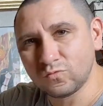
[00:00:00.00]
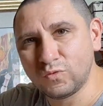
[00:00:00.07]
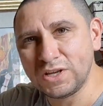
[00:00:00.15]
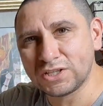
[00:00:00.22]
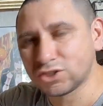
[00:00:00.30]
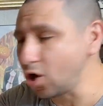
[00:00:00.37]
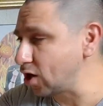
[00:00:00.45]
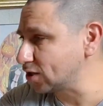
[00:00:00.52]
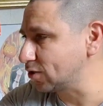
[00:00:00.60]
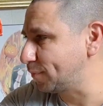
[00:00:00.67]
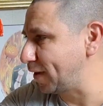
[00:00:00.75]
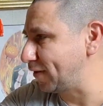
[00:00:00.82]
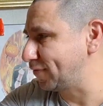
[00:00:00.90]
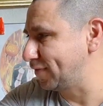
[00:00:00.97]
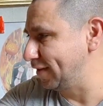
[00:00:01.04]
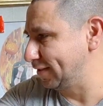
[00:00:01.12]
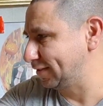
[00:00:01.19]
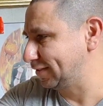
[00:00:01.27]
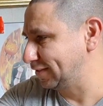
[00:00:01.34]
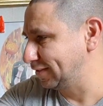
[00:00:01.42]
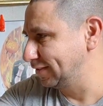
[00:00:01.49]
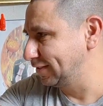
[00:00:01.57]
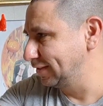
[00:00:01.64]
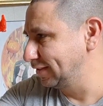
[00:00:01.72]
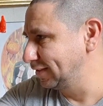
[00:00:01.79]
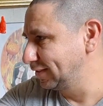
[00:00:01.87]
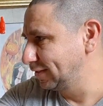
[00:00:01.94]
We talked about this.
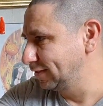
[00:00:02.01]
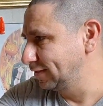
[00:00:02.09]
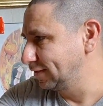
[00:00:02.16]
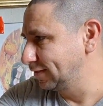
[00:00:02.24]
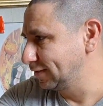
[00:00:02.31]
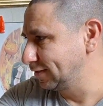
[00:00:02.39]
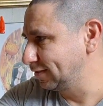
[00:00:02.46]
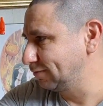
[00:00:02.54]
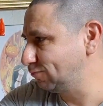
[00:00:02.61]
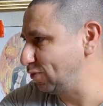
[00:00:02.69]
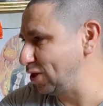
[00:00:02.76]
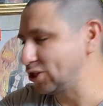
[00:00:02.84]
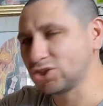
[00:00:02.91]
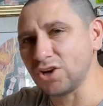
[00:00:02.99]
Quit